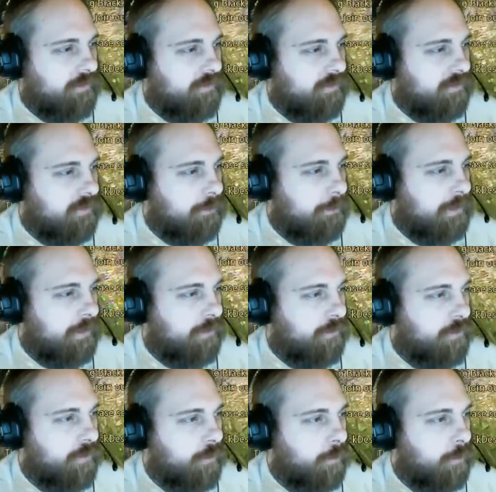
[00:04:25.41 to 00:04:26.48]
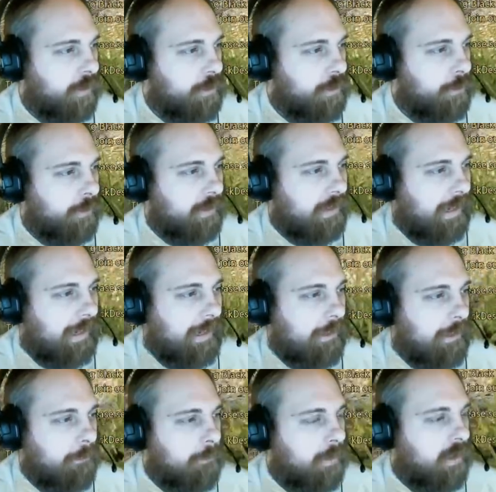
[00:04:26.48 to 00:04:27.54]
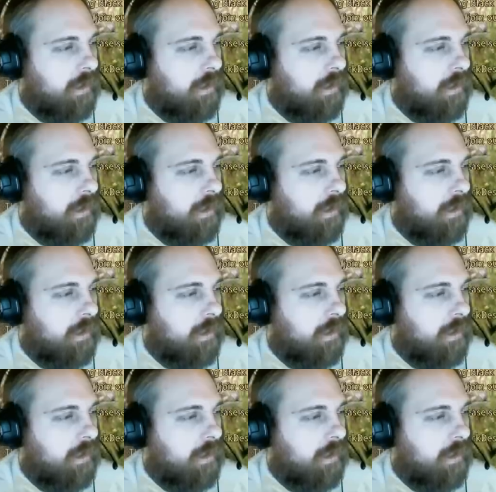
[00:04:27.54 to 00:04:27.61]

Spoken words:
system here too, where you can aim